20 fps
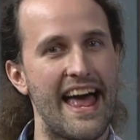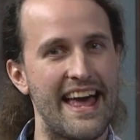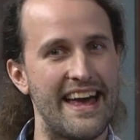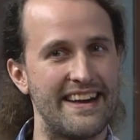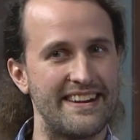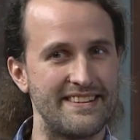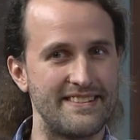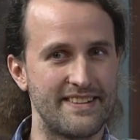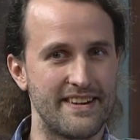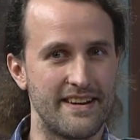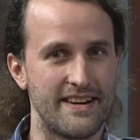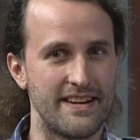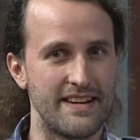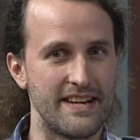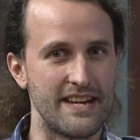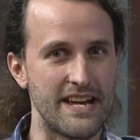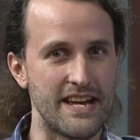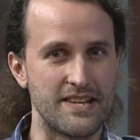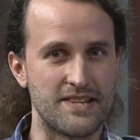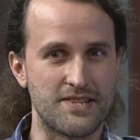And
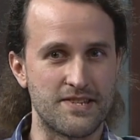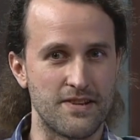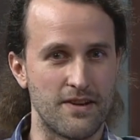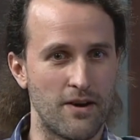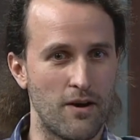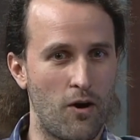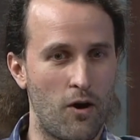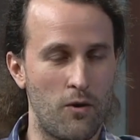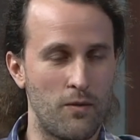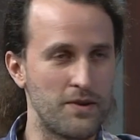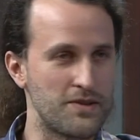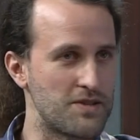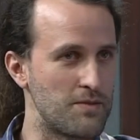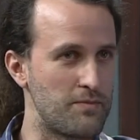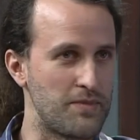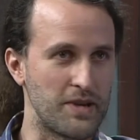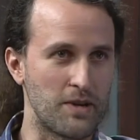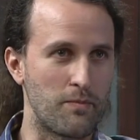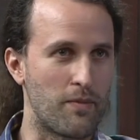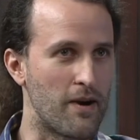it's always a
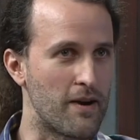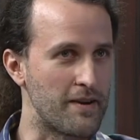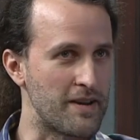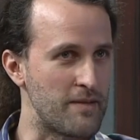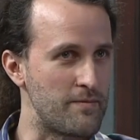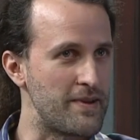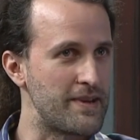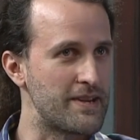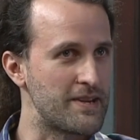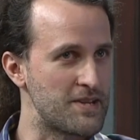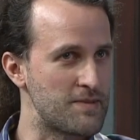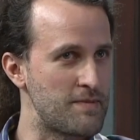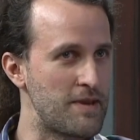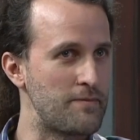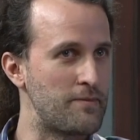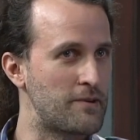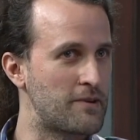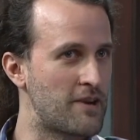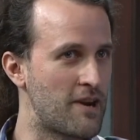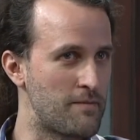big party because
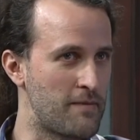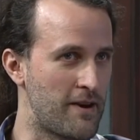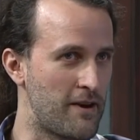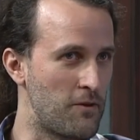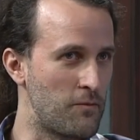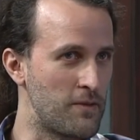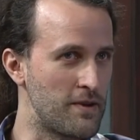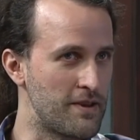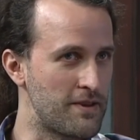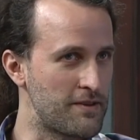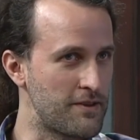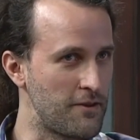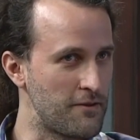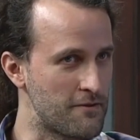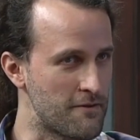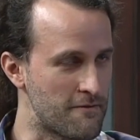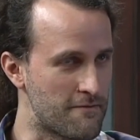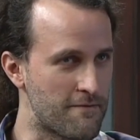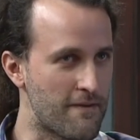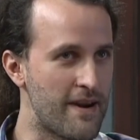people come out with,
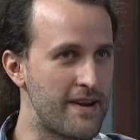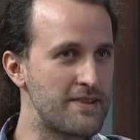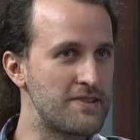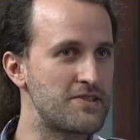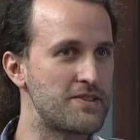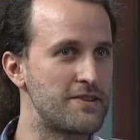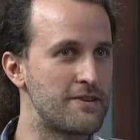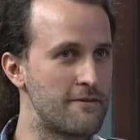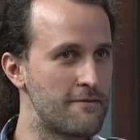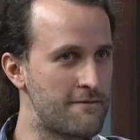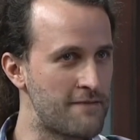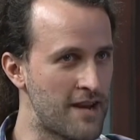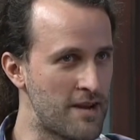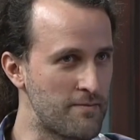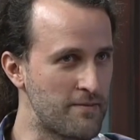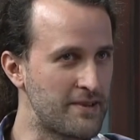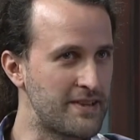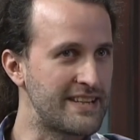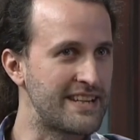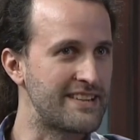their friends and their
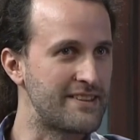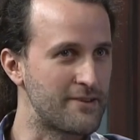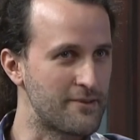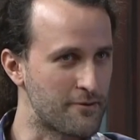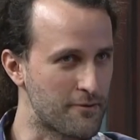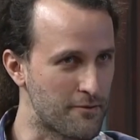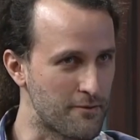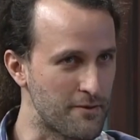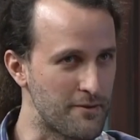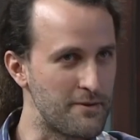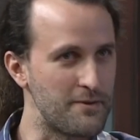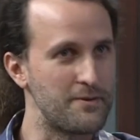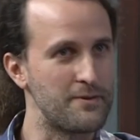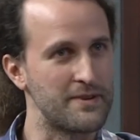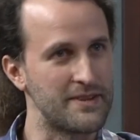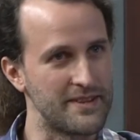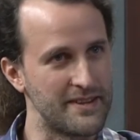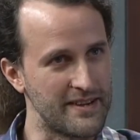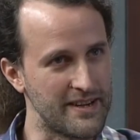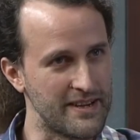family and their
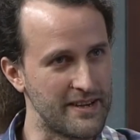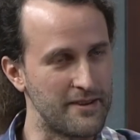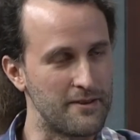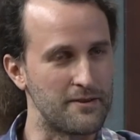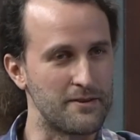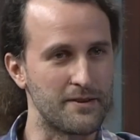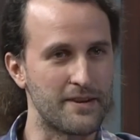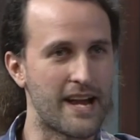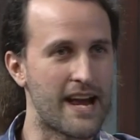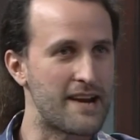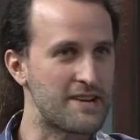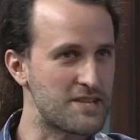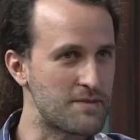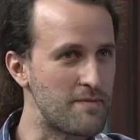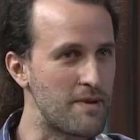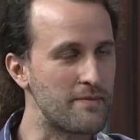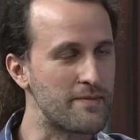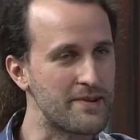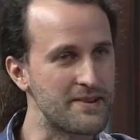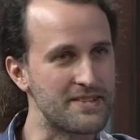crew and, their cast
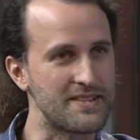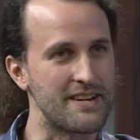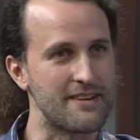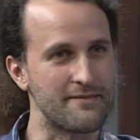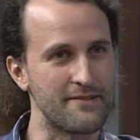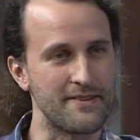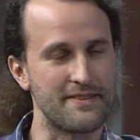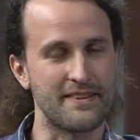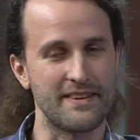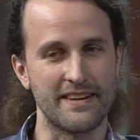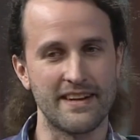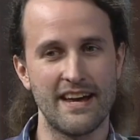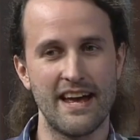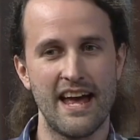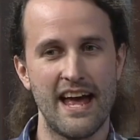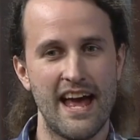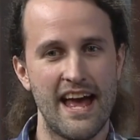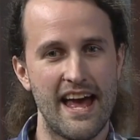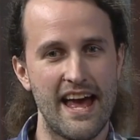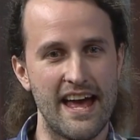members and everything.
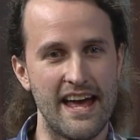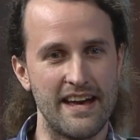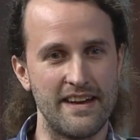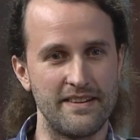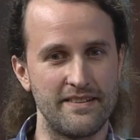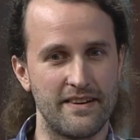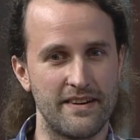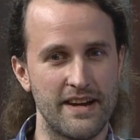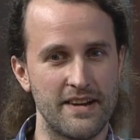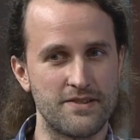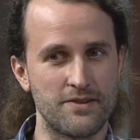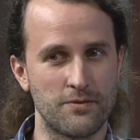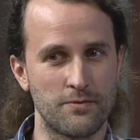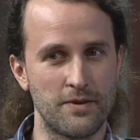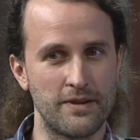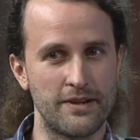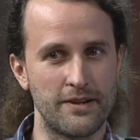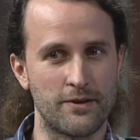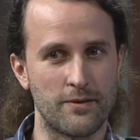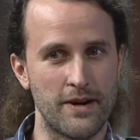And it's a
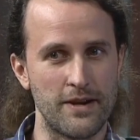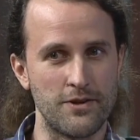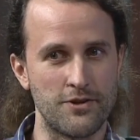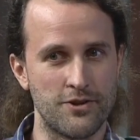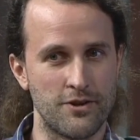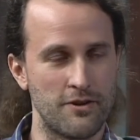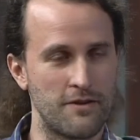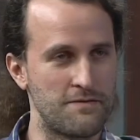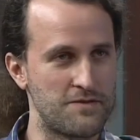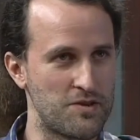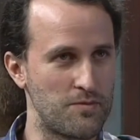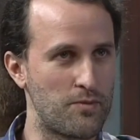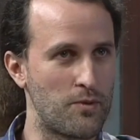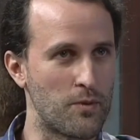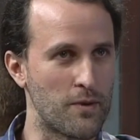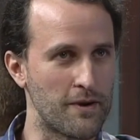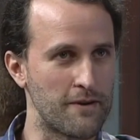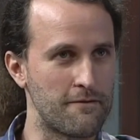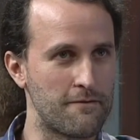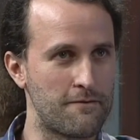really great show of
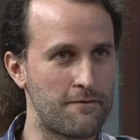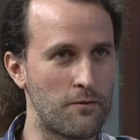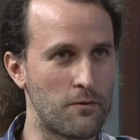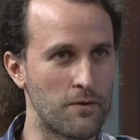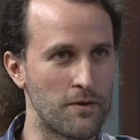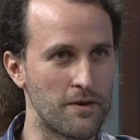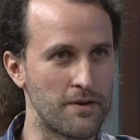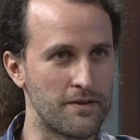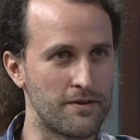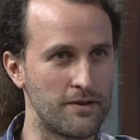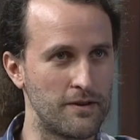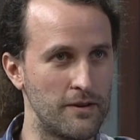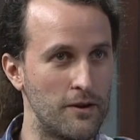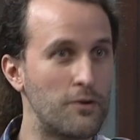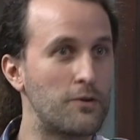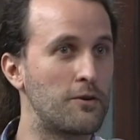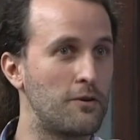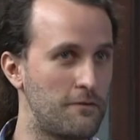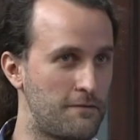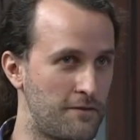support for the
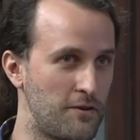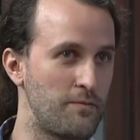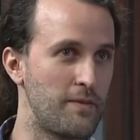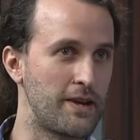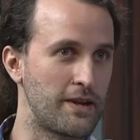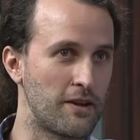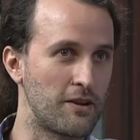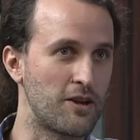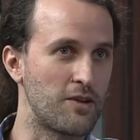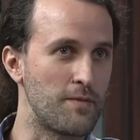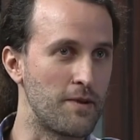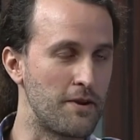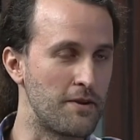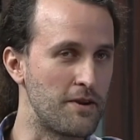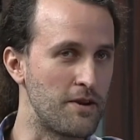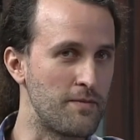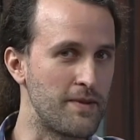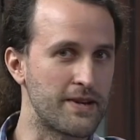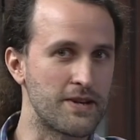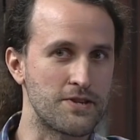local filmmaking
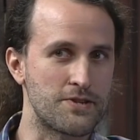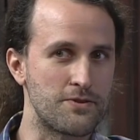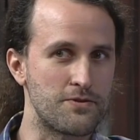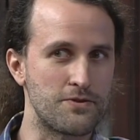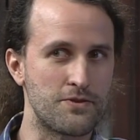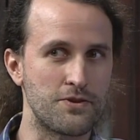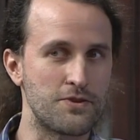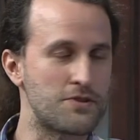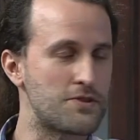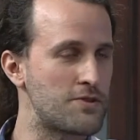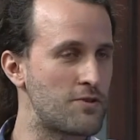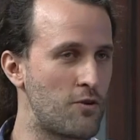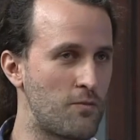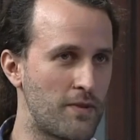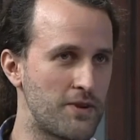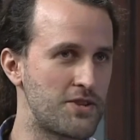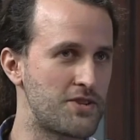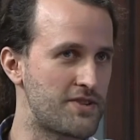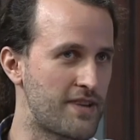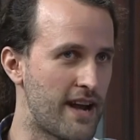community because there's just so
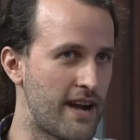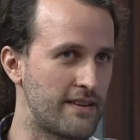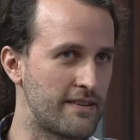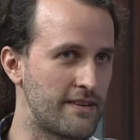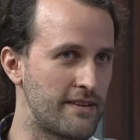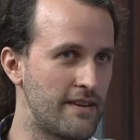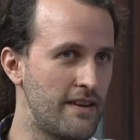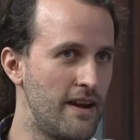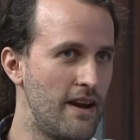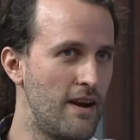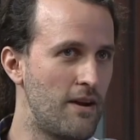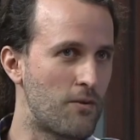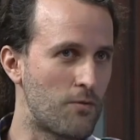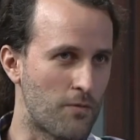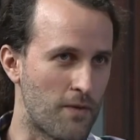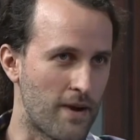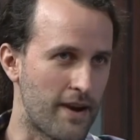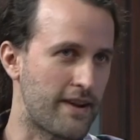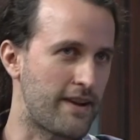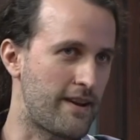much talent
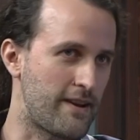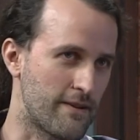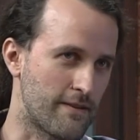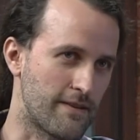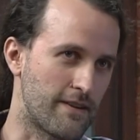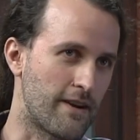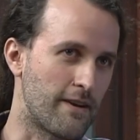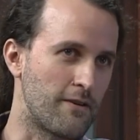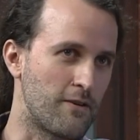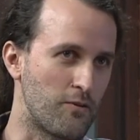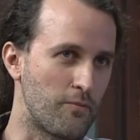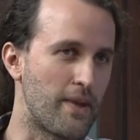right here in our own